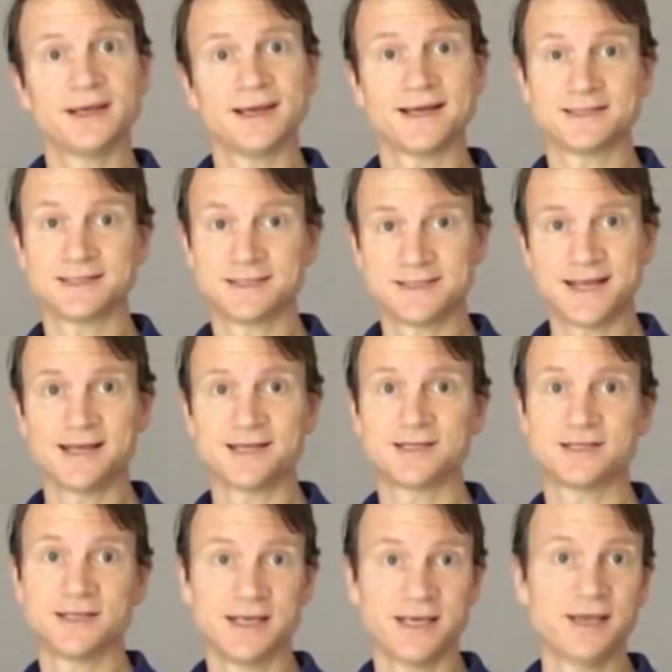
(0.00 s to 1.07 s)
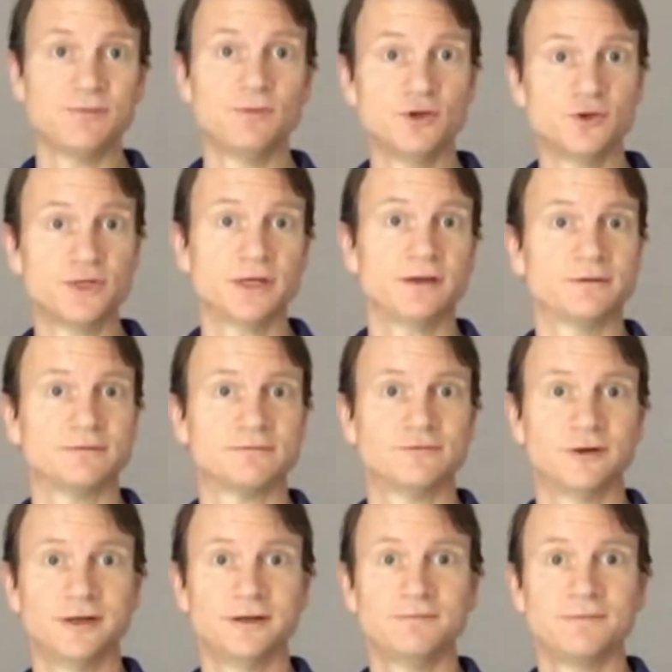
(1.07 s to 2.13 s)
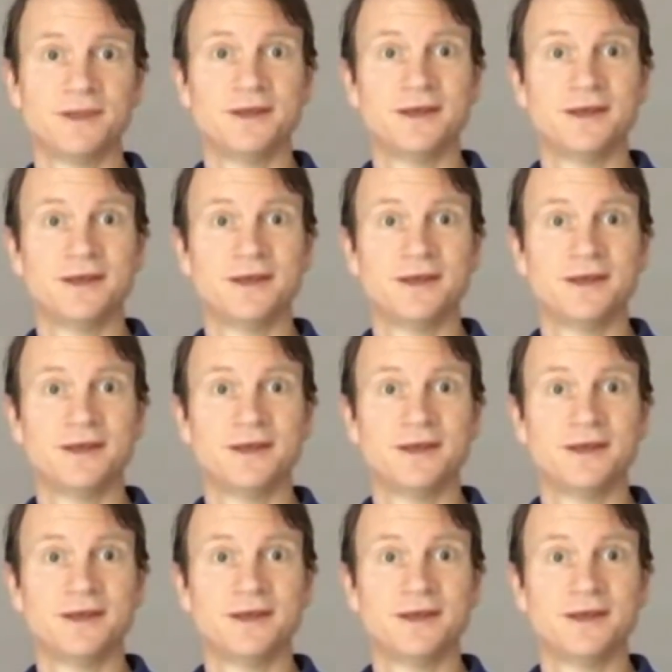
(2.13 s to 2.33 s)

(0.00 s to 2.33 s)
has a sense to hear music, right?